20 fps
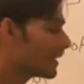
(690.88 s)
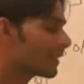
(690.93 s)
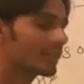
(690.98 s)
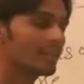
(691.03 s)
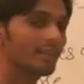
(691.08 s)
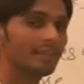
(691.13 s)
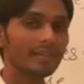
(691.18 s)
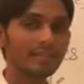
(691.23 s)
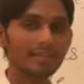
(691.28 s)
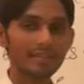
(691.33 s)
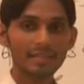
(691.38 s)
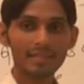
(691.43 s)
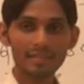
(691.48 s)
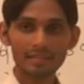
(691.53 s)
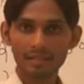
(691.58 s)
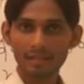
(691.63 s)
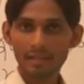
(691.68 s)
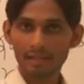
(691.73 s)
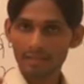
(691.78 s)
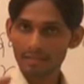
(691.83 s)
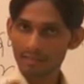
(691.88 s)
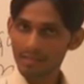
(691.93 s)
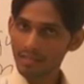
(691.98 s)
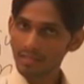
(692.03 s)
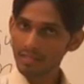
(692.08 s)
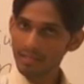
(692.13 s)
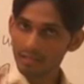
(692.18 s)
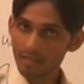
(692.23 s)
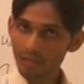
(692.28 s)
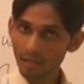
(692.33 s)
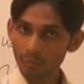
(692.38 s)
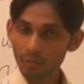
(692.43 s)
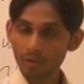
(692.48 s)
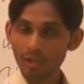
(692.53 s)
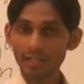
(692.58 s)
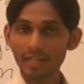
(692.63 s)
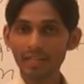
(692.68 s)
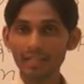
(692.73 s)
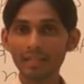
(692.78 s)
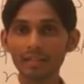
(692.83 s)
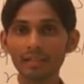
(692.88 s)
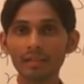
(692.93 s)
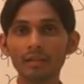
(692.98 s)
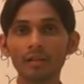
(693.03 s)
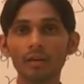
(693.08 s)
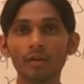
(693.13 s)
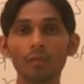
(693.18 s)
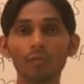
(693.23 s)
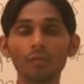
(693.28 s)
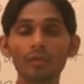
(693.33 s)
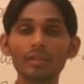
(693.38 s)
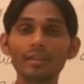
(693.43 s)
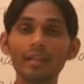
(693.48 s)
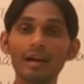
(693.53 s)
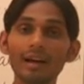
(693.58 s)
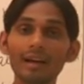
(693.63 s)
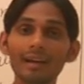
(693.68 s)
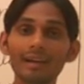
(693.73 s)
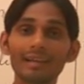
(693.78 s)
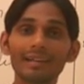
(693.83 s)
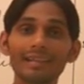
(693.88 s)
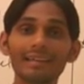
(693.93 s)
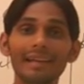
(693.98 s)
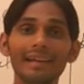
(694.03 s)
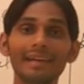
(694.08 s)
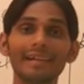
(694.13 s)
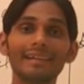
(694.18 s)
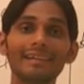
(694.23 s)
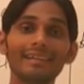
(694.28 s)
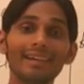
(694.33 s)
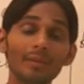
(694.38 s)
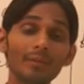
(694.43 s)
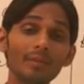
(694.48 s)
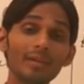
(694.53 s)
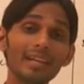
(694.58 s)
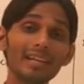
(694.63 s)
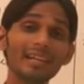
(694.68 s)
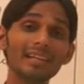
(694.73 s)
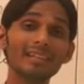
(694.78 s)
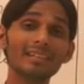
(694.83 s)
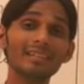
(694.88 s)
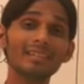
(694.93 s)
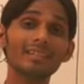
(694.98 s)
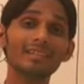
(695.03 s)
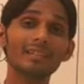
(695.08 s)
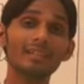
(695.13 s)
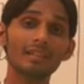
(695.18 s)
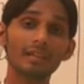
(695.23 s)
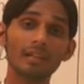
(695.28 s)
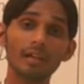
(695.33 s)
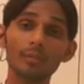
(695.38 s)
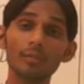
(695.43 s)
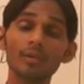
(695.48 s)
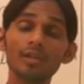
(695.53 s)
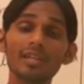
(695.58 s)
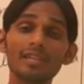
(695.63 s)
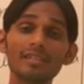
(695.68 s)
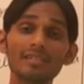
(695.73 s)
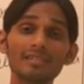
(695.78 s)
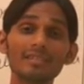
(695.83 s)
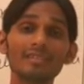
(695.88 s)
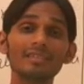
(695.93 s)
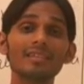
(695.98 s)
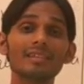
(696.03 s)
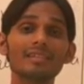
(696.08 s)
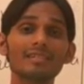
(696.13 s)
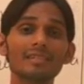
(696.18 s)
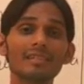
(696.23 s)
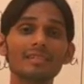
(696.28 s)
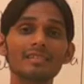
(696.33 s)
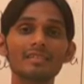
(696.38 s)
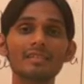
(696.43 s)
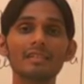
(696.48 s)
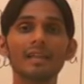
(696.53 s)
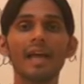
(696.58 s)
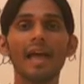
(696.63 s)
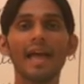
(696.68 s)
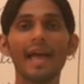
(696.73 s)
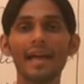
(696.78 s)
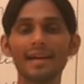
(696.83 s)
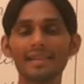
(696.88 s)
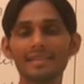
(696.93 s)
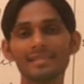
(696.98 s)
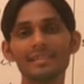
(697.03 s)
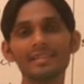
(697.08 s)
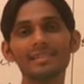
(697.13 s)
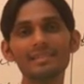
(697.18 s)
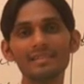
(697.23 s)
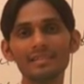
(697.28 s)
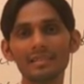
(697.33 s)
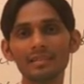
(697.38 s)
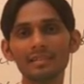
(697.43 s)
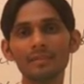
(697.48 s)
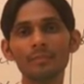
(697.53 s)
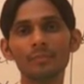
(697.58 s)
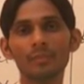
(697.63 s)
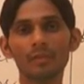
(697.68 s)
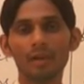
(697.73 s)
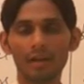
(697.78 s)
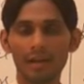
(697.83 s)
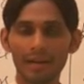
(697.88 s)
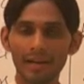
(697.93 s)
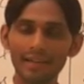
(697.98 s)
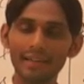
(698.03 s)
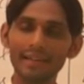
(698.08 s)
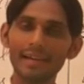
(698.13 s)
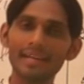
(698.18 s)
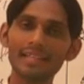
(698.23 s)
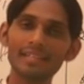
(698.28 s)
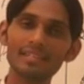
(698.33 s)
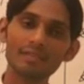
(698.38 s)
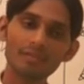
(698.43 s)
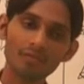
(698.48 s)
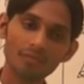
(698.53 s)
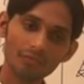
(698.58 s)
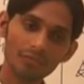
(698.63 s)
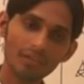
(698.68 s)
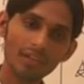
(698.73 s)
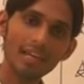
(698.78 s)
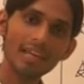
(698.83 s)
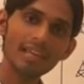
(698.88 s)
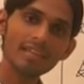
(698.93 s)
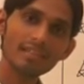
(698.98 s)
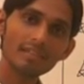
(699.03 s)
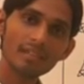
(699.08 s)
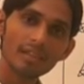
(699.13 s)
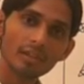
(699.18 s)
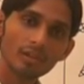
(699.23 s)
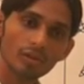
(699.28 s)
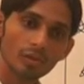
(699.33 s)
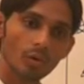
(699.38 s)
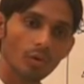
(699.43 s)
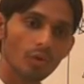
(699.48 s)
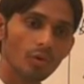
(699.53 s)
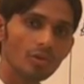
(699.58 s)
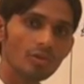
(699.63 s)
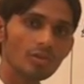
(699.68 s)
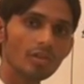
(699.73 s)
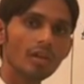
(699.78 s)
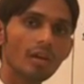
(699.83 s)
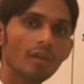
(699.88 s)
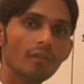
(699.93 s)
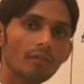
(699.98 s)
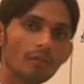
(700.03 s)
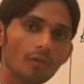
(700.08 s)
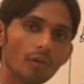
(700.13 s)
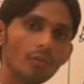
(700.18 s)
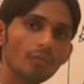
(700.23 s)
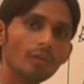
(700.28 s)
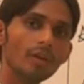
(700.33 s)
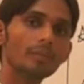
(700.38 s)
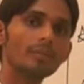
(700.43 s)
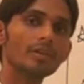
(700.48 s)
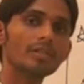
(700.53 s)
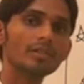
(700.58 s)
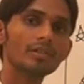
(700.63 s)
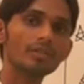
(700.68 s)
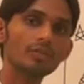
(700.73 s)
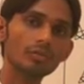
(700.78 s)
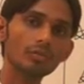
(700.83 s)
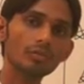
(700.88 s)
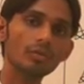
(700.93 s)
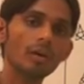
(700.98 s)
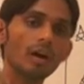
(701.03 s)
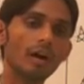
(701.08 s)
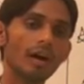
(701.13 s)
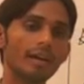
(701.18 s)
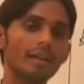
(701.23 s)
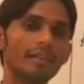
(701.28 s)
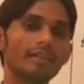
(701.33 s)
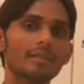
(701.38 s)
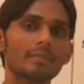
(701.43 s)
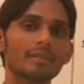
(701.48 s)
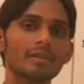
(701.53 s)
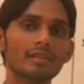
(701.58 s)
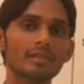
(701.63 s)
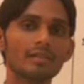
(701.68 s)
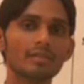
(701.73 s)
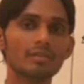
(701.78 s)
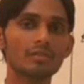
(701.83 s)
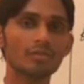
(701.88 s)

in the sense she is communicating with the client. Communication in the sense exchanging ideas, feelings, thoughts from one person to another person.